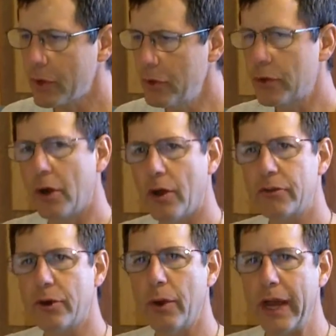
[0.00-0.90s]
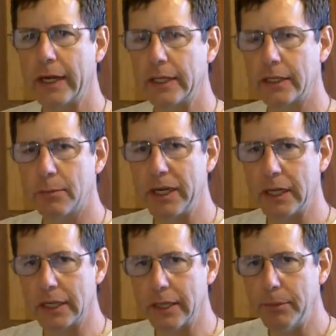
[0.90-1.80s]
You could also add a little bit
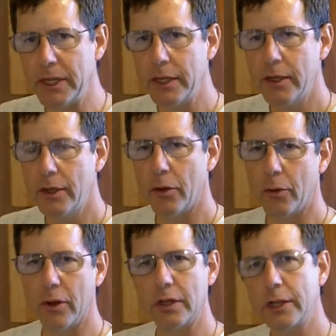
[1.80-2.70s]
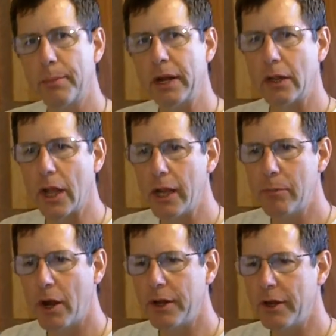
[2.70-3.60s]
of lemon or a little bit of lime on